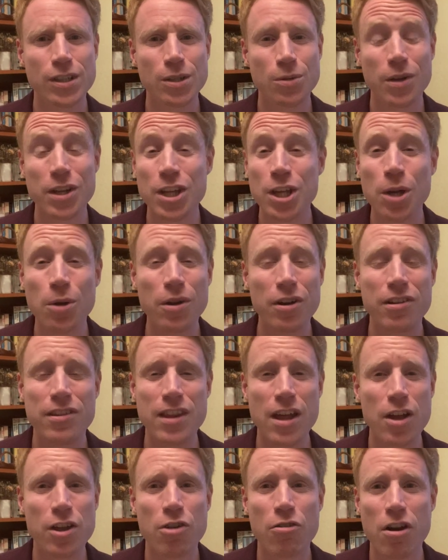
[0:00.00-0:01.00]
when you are in
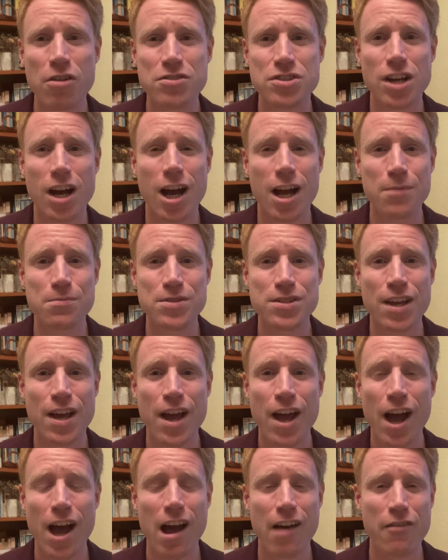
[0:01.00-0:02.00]
the, your own times
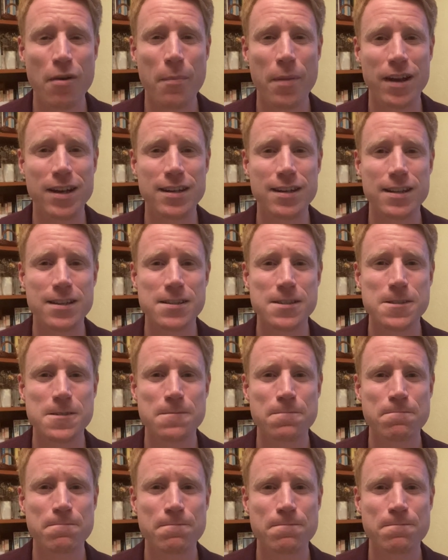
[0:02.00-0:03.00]
of abundance.
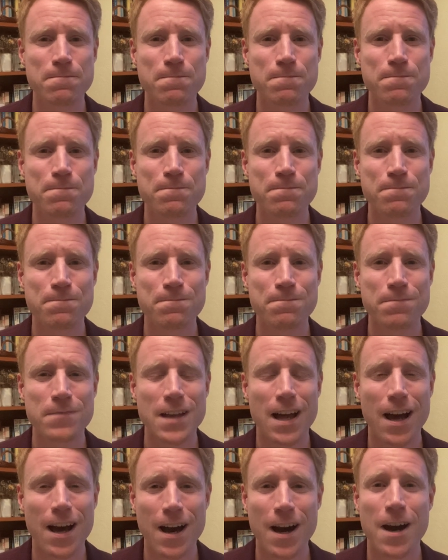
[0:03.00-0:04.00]

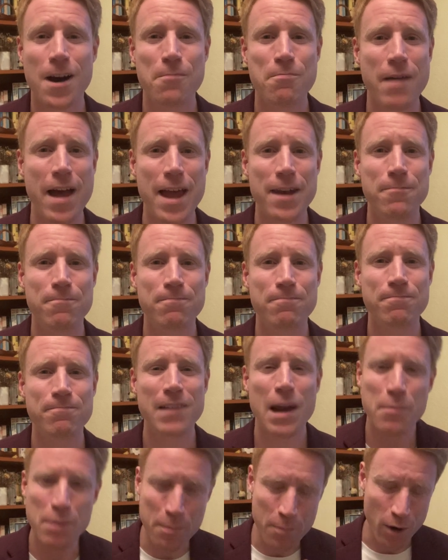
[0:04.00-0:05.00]
Amen.
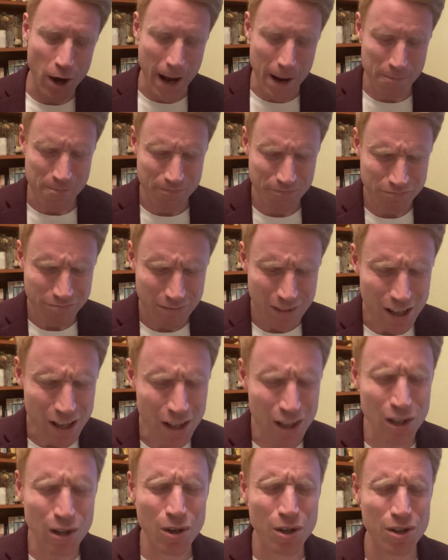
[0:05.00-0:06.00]
Let me pray.
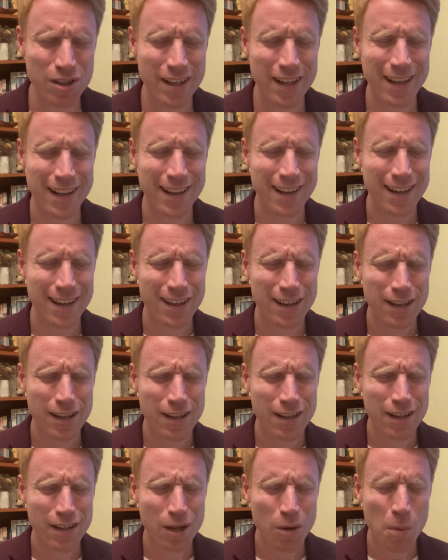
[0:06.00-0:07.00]
Lord,
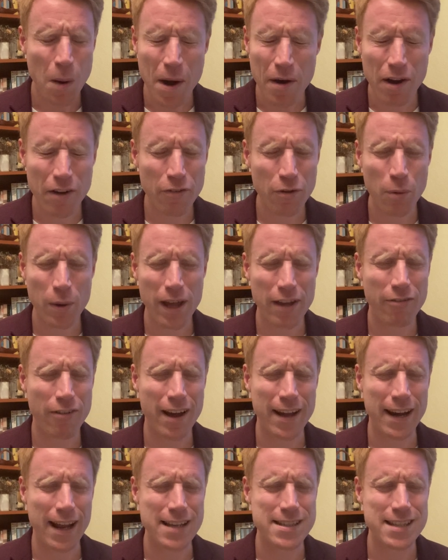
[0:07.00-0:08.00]
wherever we
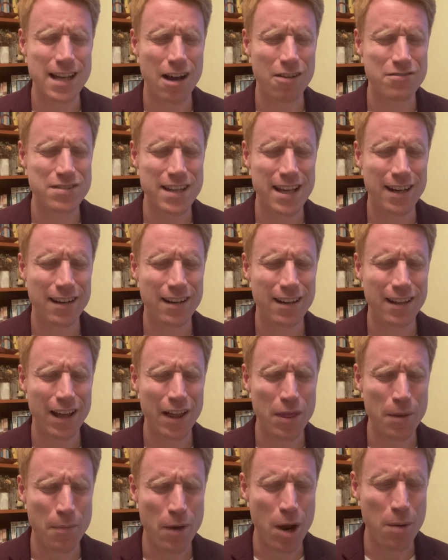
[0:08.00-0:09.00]
find ourselves in
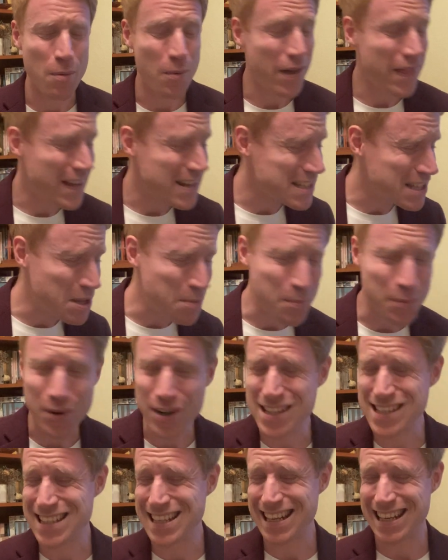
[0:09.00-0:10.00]
at the moment, whether that's in the
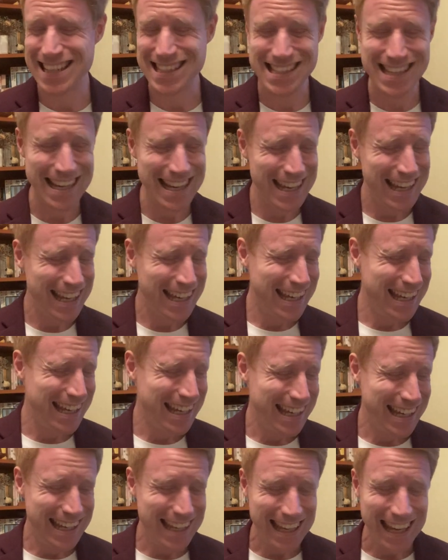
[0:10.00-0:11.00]
prison, it's
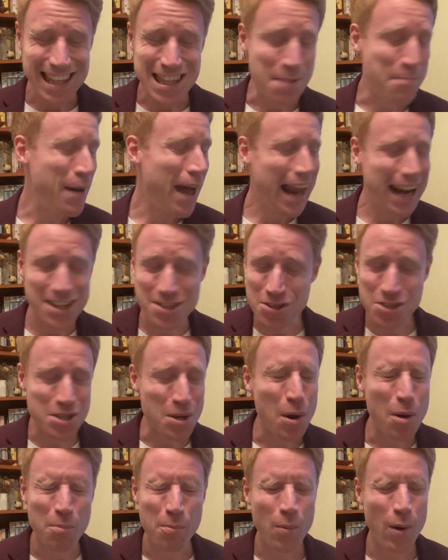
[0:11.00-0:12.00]
in the palace or
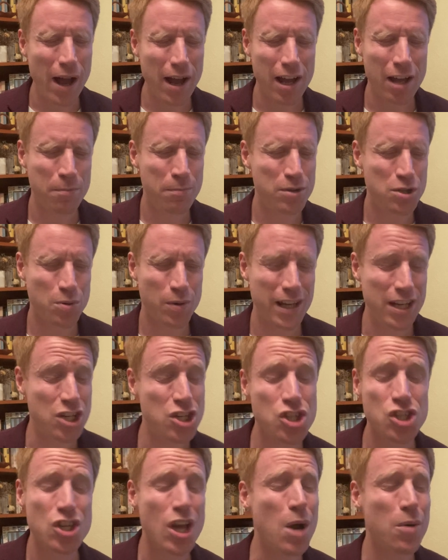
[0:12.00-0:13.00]
somewhere in between,
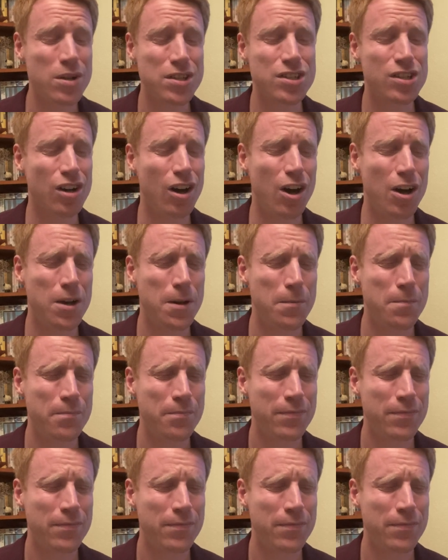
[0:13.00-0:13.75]
show us, God,